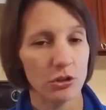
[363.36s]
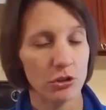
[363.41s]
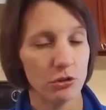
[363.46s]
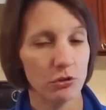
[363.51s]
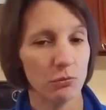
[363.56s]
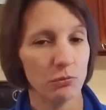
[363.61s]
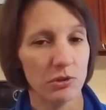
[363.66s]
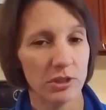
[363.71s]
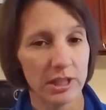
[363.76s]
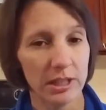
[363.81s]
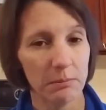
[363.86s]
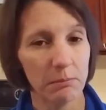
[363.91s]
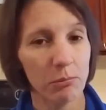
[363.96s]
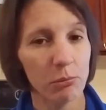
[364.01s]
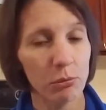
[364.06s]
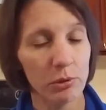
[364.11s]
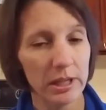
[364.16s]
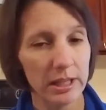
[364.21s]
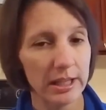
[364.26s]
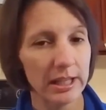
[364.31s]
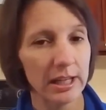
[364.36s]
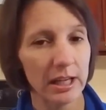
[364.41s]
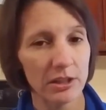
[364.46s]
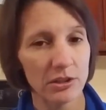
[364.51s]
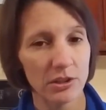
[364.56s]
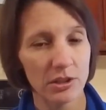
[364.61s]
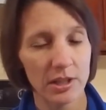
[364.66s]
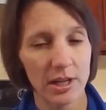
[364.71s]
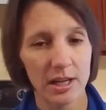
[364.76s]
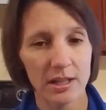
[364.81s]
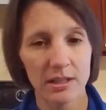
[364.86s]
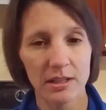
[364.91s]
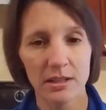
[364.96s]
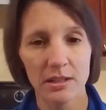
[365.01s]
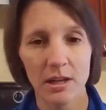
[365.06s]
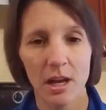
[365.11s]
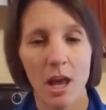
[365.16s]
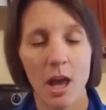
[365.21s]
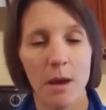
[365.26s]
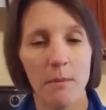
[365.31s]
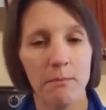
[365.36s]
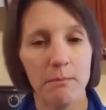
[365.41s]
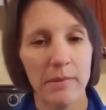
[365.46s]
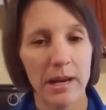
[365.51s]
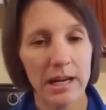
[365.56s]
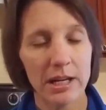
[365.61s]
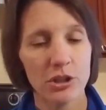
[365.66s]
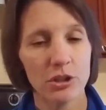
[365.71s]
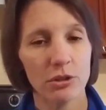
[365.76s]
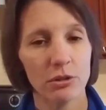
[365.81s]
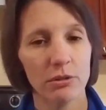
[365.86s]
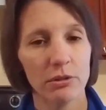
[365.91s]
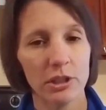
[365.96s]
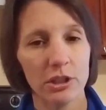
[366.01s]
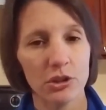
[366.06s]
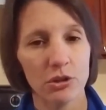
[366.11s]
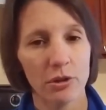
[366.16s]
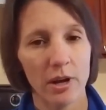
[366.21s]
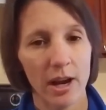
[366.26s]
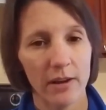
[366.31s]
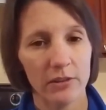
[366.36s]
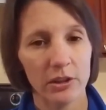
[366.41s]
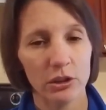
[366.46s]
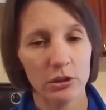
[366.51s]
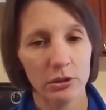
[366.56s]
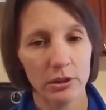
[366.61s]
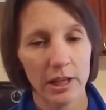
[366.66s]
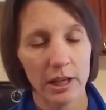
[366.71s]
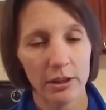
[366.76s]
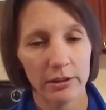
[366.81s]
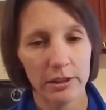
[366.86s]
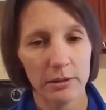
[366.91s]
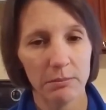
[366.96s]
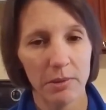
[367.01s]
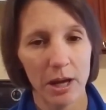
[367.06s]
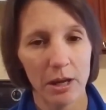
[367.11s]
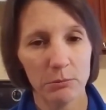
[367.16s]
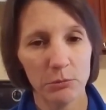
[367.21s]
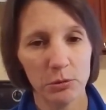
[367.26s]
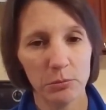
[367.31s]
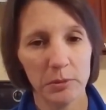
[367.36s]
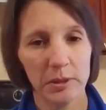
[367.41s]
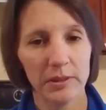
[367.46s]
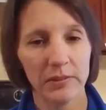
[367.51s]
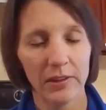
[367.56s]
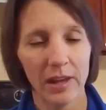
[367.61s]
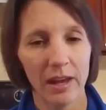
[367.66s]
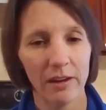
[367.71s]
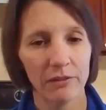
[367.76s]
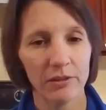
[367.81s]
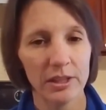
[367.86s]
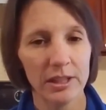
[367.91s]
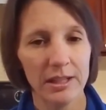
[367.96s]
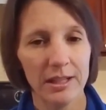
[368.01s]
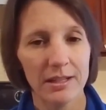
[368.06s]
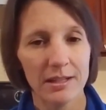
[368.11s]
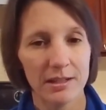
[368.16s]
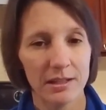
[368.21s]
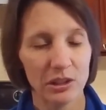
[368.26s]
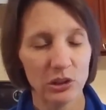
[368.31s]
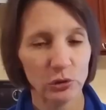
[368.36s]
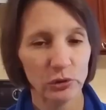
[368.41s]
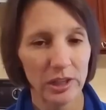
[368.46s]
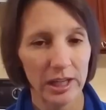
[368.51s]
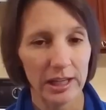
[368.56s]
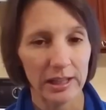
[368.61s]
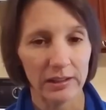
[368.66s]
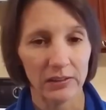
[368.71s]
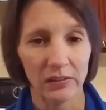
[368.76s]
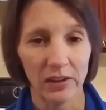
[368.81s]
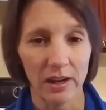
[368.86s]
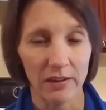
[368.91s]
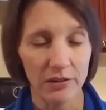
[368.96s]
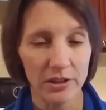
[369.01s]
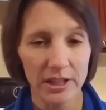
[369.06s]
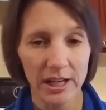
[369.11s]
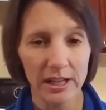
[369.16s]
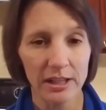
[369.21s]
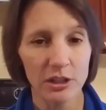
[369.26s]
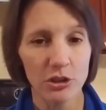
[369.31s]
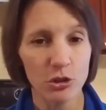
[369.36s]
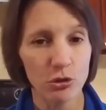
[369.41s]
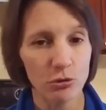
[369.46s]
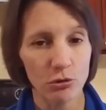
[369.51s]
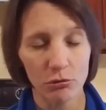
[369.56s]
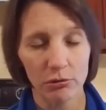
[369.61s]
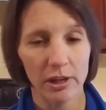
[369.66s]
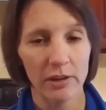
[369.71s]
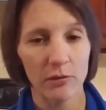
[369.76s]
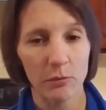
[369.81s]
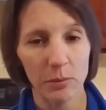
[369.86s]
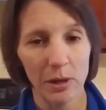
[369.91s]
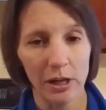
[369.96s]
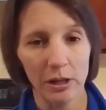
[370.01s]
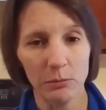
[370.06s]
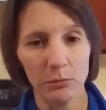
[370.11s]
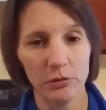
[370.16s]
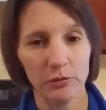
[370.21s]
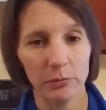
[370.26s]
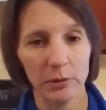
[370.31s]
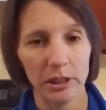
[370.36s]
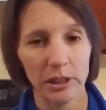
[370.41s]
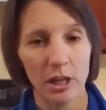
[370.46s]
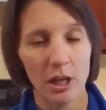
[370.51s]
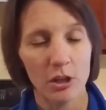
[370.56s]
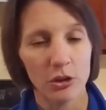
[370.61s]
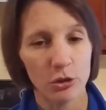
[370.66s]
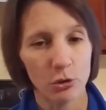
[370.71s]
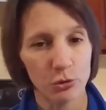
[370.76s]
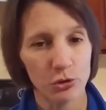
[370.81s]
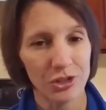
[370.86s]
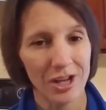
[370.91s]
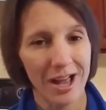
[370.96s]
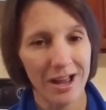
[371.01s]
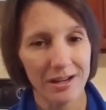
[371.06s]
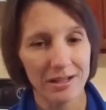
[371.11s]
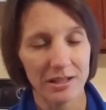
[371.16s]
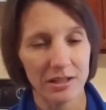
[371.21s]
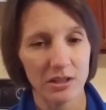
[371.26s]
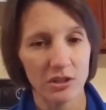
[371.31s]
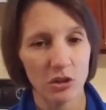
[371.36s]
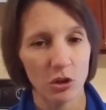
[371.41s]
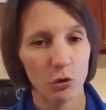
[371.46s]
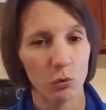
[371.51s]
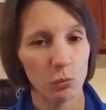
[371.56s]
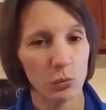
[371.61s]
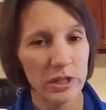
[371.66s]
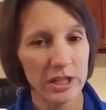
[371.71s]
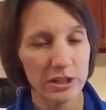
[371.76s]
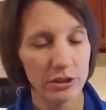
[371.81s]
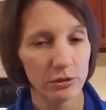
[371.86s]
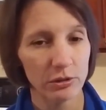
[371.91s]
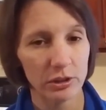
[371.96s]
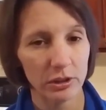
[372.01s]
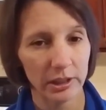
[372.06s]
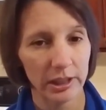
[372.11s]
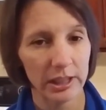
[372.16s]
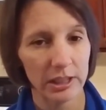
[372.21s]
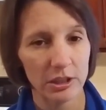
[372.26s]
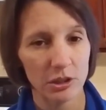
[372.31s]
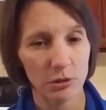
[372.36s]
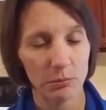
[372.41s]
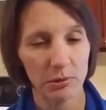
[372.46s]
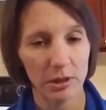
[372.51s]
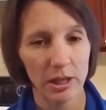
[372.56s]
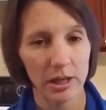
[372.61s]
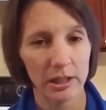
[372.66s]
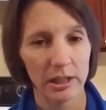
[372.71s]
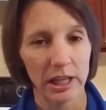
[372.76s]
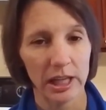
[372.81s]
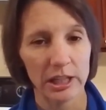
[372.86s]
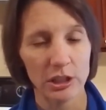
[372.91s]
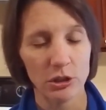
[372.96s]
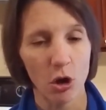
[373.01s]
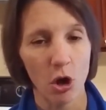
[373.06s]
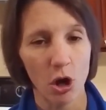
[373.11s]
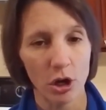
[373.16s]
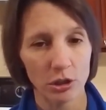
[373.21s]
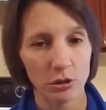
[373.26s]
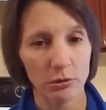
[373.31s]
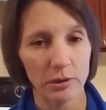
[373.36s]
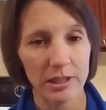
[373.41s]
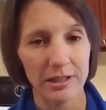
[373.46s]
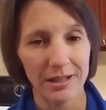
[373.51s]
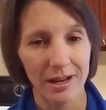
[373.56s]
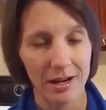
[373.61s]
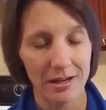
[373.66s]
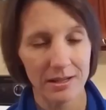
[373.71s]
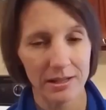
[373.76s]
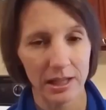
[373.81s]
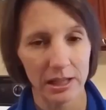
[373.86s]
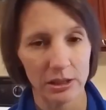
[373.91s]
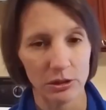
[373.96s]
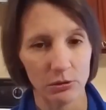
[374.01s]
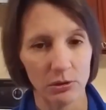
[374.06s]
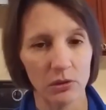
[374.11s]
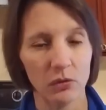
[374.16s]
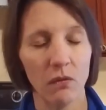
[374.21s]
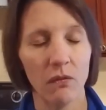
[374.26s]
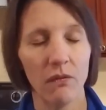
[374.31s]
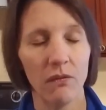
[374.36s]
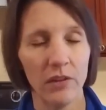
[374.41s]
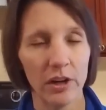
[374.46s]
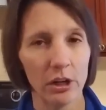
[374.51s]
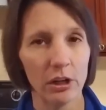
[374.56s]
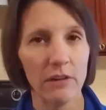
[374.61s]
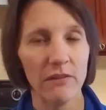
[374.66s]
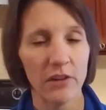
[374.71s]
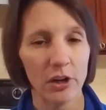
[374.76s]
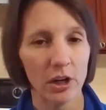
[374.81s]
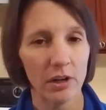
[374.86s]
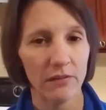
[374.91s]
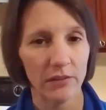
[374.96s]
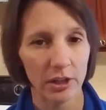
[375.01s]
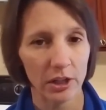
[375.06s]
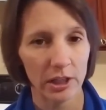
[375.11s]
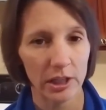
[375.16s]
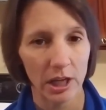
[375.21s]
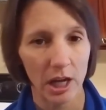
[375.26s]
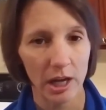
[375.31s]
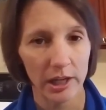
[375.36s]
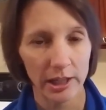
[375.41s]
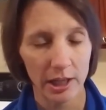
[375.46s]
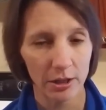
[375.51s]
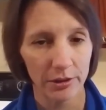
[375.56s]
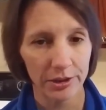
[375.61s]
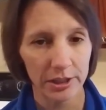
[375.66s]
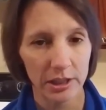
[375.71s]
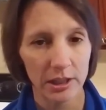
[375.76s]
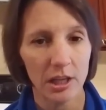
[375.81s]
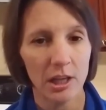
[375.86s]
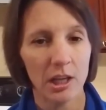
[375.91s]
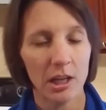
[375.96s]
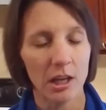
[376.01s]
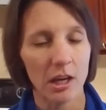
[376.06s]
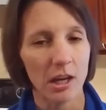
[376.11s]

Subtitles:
Do deep breathing exercises. Make sure that you're having good, healthy bowel movements every single day, because every day that you don't have a bowel movement, those toxins recirculate in your blood and auto-intoxicate you. It's very, very, very unhealthy.